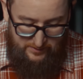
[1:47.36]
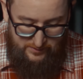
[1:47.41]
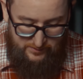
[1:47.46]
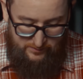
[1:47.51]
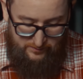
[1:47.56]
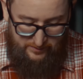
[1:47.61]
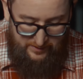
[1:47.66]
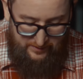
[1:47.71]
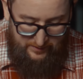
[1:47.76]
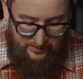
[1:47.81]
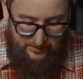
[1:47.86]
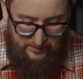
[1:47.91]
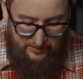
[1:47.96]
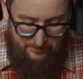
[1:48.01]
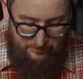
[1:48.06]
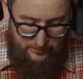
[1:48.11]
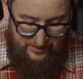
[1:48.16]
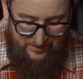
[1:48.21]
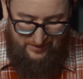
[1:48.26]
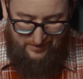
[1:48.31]
Just go ahead and get
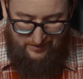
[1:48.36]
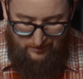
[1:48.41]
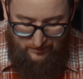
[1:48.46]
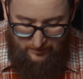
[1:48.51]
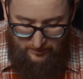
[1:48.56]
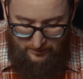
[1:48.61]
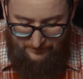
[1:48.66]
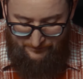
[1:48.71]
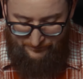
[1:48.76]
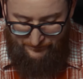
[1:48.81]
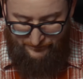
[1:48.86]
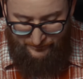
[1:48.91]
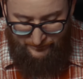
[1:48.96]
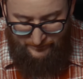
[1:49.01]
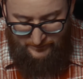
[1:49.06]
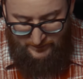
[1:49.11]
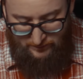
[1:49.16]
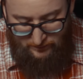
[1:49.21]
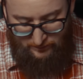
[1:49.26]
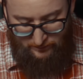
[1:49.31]
it, but get it all
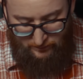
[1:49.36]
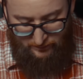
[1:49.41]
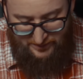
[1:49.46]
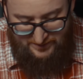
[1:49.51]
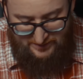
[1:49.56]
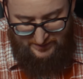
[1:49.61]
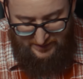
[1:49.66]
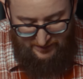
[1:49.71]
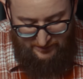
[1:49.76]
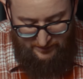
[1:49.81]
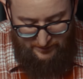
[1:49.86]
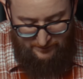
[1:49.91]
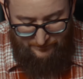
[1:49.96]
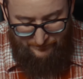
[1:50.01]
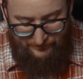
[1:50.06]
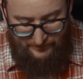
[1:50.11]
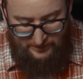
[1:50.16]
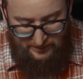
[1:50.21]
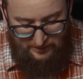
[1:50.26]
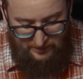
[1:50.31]
or as needed.
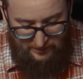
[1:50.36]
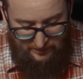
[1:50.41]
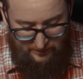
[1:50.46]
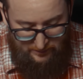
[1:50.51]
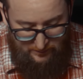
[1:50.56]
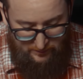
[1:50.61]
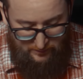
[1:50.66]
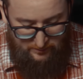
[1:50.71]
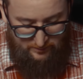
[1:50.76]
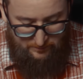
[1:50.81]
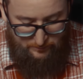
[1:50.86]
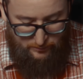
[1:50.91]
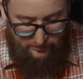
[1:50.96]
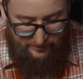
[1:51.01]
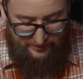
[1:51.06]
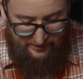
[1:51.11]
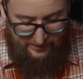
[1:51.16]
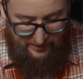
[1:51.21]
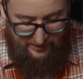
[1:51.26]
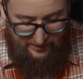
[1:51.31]

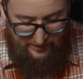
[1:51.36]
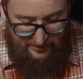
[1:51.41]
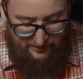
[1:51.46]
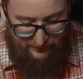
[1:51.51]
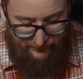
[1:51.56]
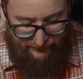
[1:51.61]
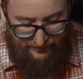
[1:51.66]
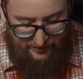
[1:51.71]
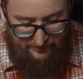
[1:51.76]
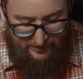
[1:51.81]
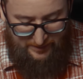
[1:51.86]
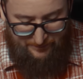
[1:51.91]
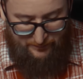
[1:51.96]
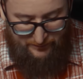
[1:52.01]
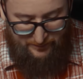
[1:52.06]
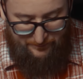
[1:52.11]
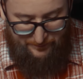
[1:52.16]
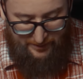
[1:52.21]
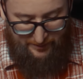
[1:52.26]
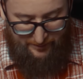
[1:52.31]
Bullet guide, the feed ramp
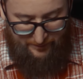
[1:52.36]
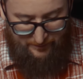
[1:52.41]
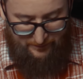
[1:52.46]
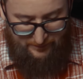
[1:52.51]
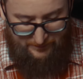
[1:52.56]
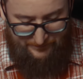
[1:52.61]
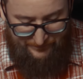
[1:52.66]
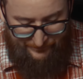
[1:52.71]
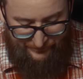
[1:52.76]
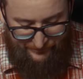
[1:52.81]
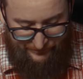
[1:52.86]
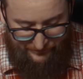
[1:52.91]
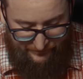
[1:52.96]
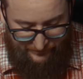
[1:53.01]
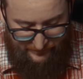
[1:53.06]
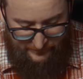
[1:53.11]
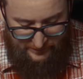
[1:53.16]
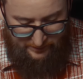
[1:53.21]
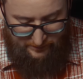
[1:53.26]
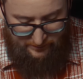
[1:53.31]
with the barrel.
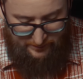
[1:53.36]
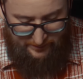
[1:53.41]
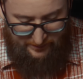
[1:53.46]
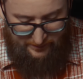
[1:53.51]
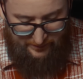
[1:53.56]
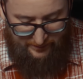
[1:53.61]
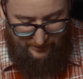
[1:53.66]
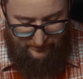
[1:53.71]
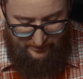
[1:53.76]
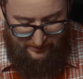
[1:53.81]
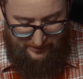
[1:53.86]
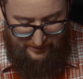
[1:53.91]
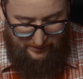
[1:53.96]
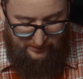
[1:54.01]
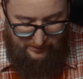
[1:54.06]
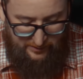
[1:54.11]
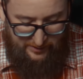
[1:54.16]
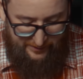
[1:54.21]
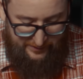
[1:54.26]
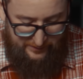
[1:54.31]
Go ahead and get everything,
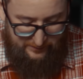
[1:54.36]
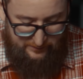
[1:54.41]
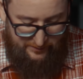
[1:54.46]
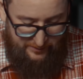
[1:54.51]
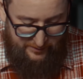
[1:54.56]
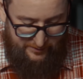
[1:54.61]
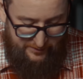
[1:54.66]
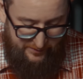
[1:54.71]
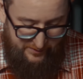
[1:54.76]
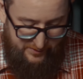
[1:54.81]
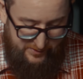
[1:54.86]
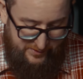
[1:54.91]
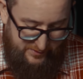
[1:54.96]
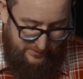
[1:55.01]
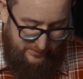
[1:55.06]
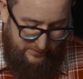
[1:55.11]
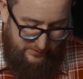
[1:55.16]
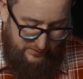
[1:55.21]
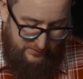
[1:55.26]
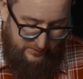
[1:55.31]
the locking lugs
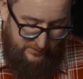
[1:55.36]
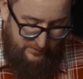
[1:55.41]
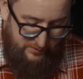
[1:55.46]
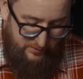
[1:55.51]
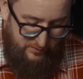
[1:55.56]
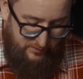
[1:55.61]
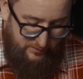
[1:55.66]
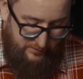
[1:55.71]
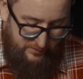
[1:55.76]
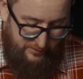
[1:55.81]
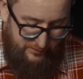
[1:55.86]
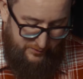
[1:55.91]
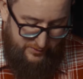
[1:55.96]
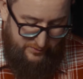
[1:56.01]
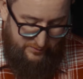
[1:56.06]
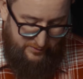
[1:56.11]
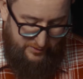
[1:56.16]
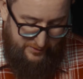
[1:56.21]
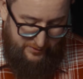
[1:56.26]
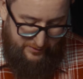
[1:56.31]
on the
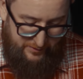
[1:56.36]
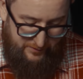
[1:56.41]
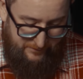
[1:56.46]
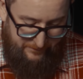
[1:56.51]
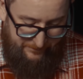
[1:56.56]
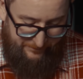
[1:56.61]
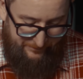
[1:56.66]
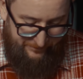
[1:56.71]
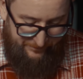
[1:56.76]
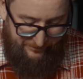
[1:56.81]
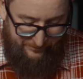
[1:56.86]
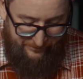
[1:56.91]
trunnion,